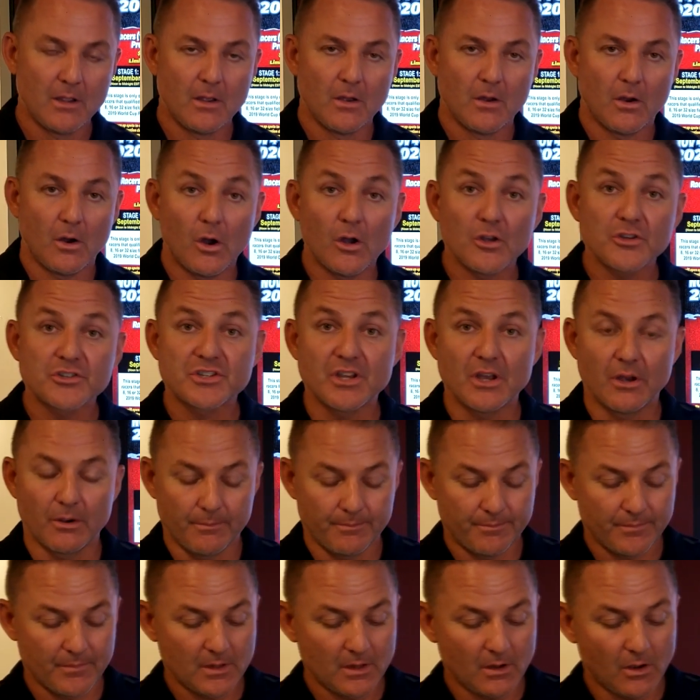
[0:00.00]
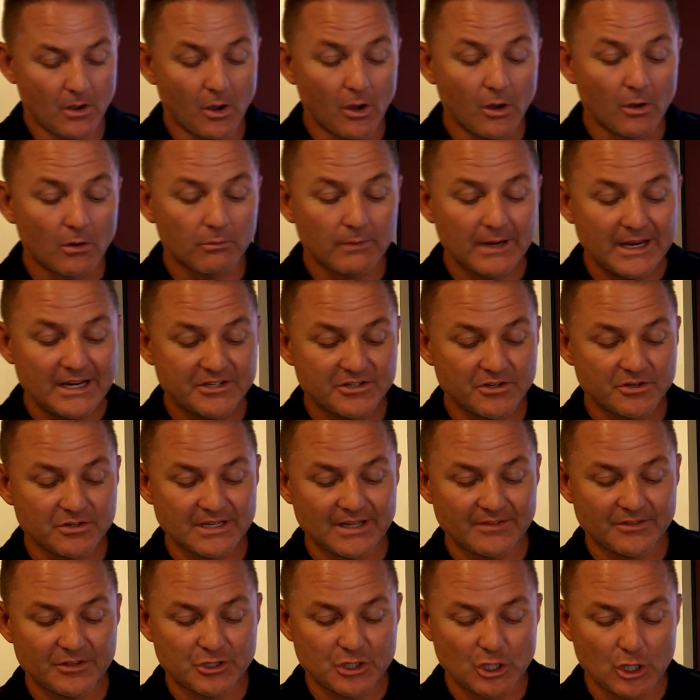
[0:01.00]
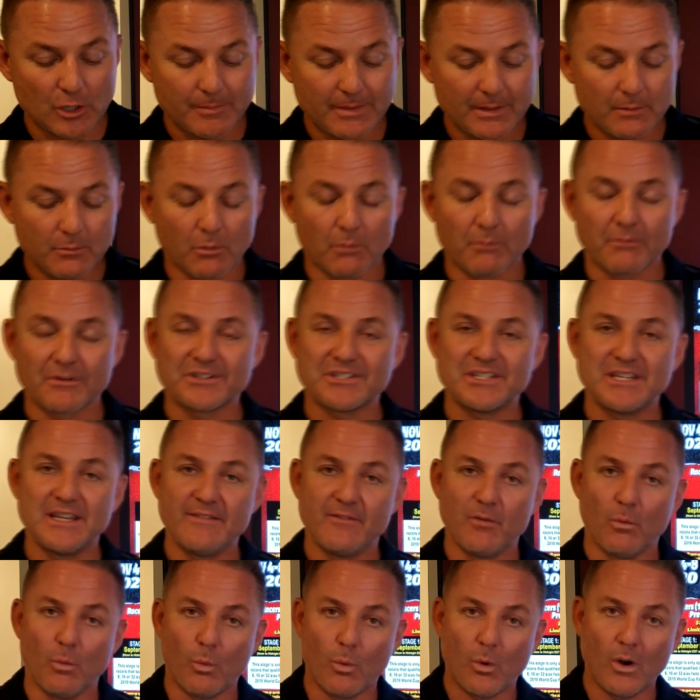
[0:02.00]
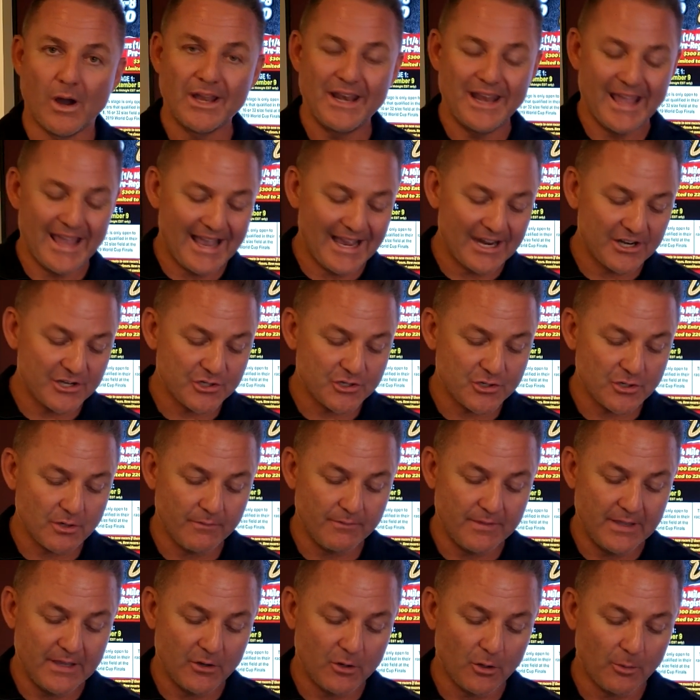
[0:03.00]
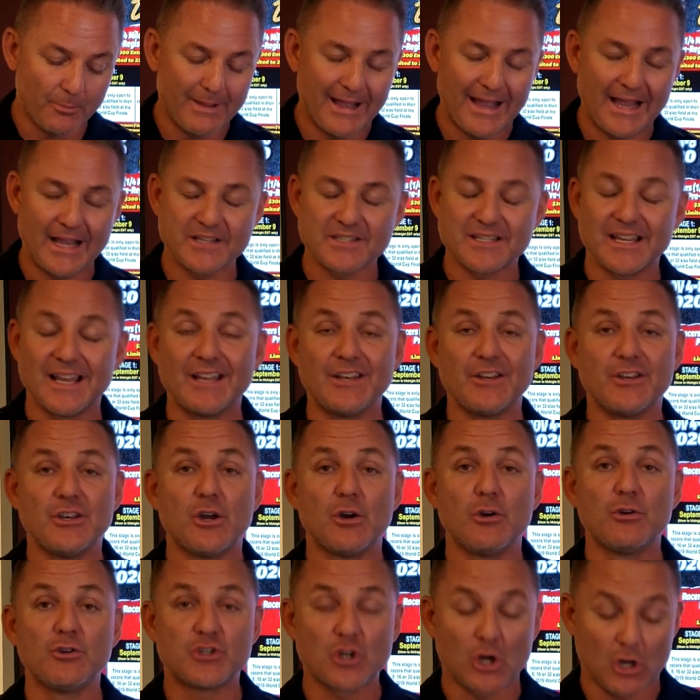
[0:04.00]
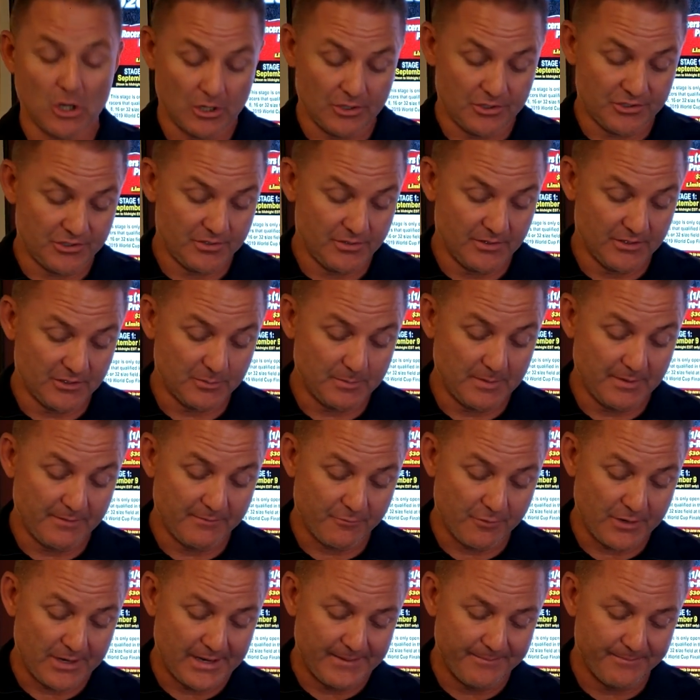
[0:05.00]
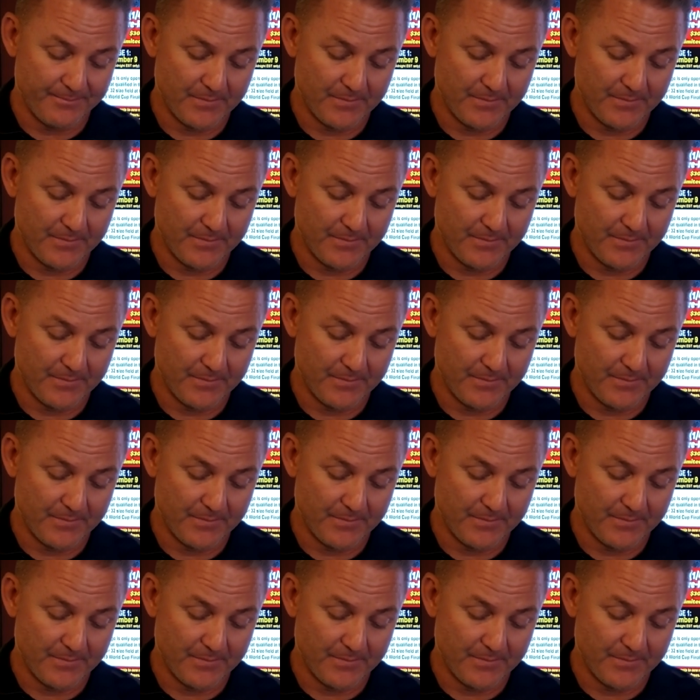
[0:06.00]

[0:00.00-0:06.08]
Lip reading: Also, all racers at the Derby will receive 1 extra vehicle pass at no charge. This will be free.